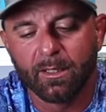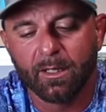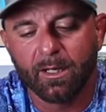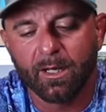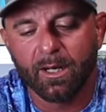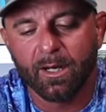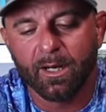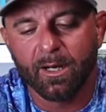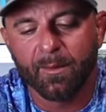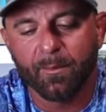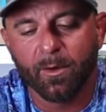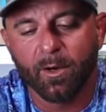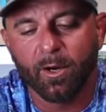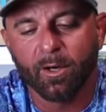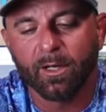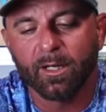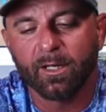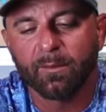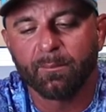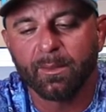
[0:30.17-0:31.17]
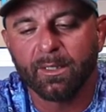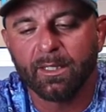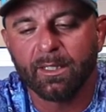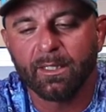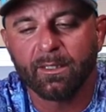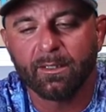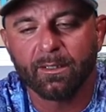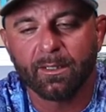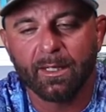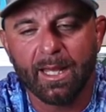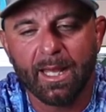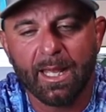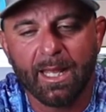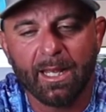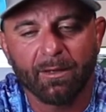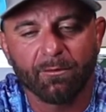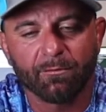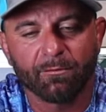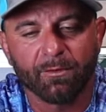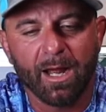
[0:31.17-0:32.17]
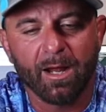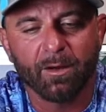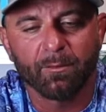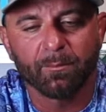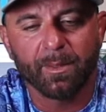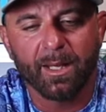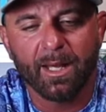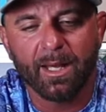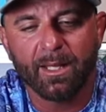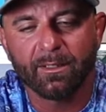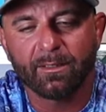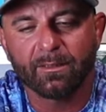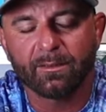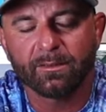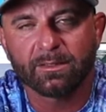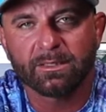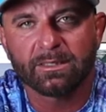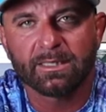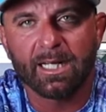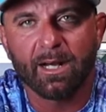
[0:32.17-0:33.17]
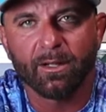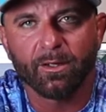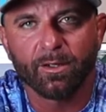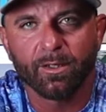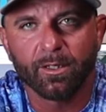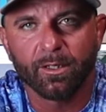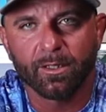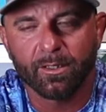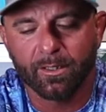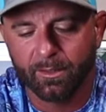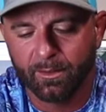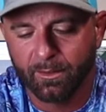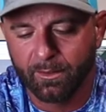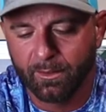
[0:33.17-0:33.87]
are going to be a round bend style hook